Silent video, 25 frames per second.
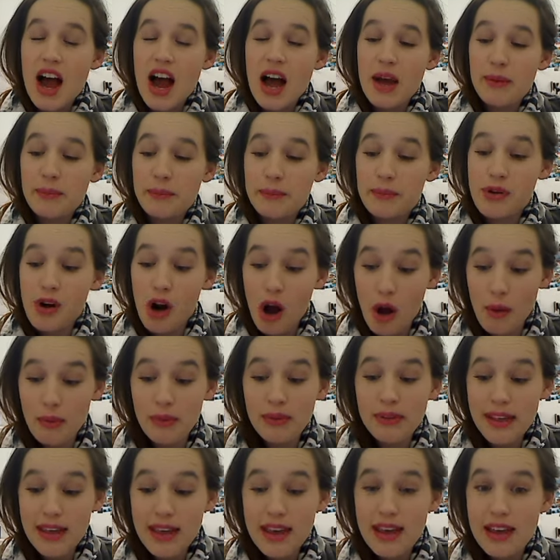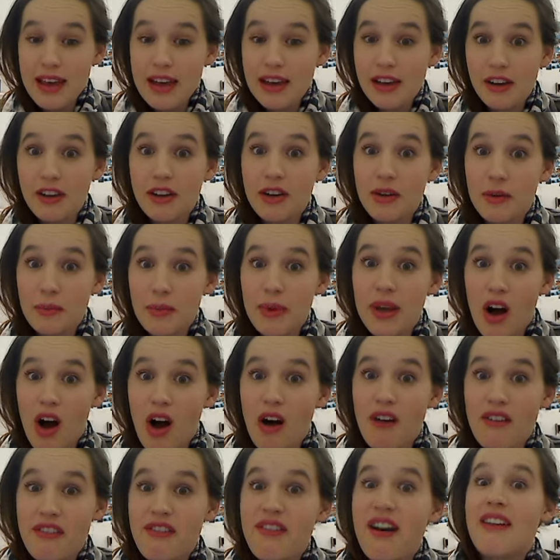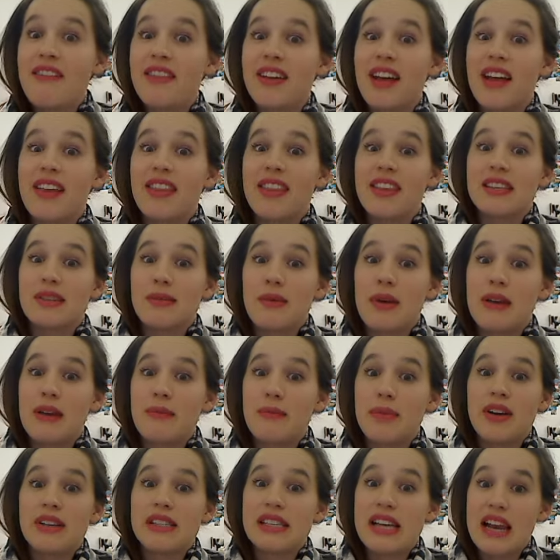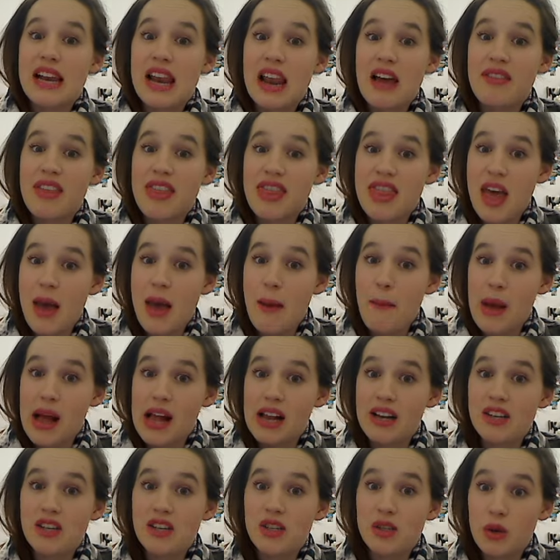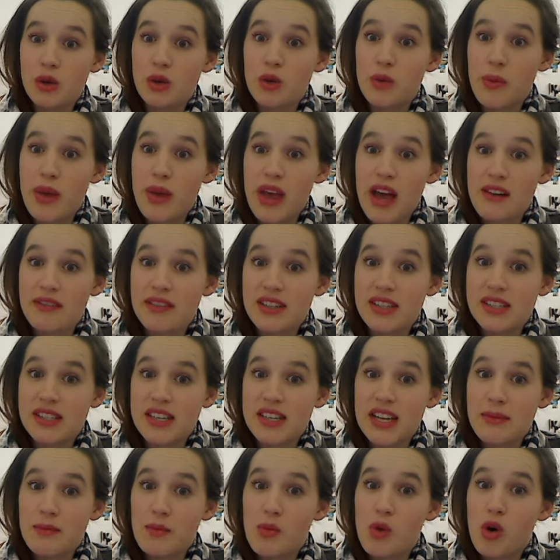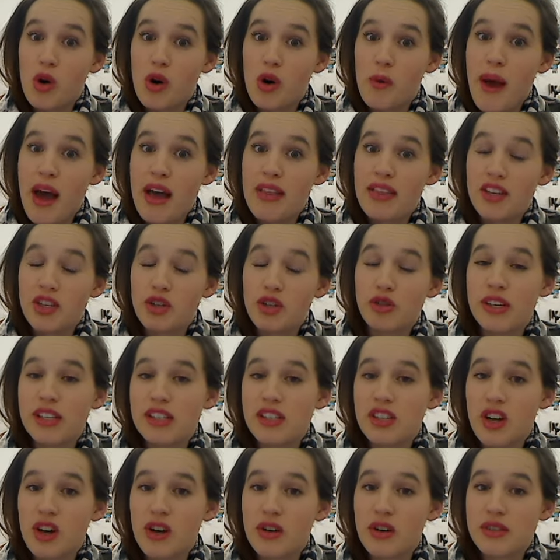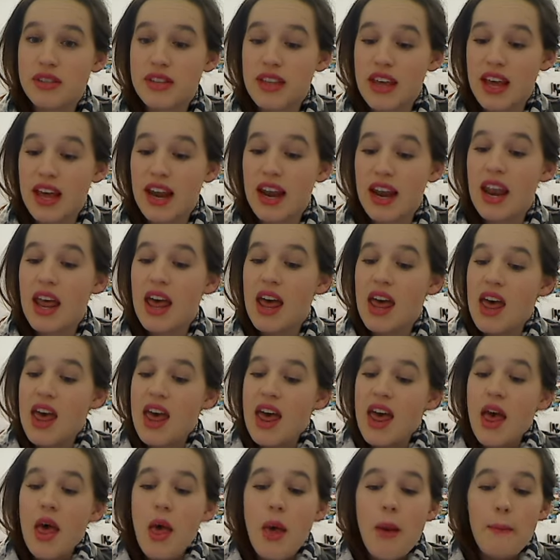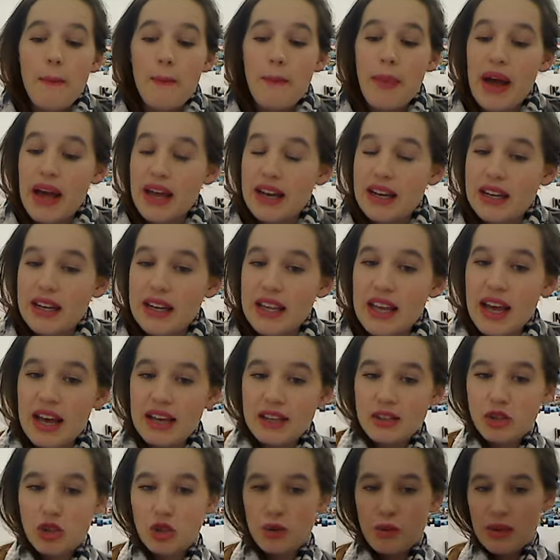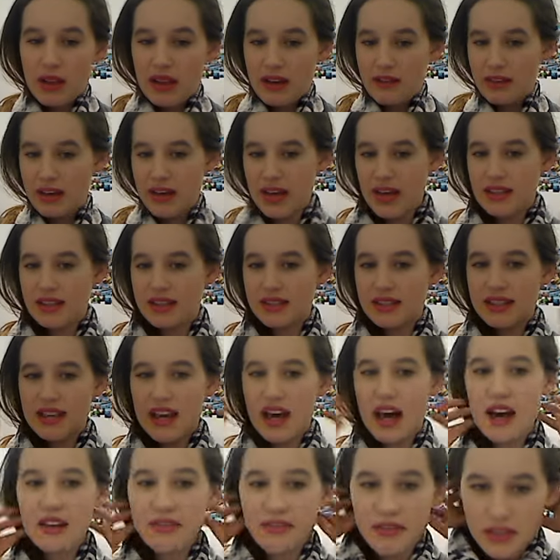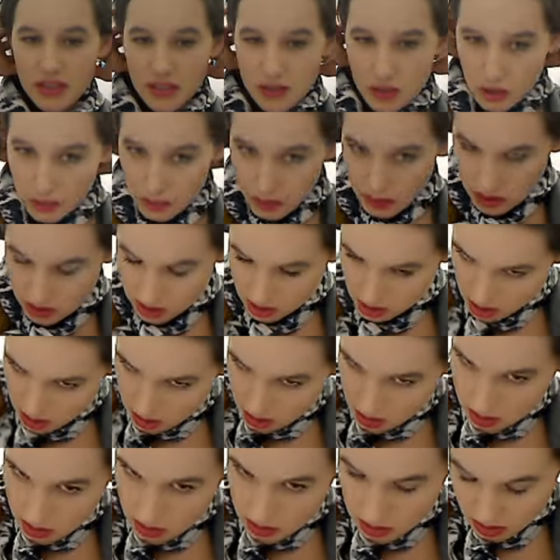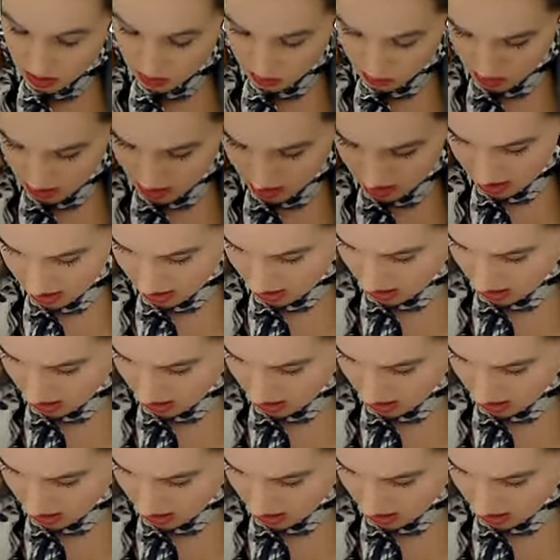I'm probably going to be hot fiving it this week because I love it that much. So you'll be able to see more about the trench coats then. But yeah, super loving it. And the scarf is super cute. You can wear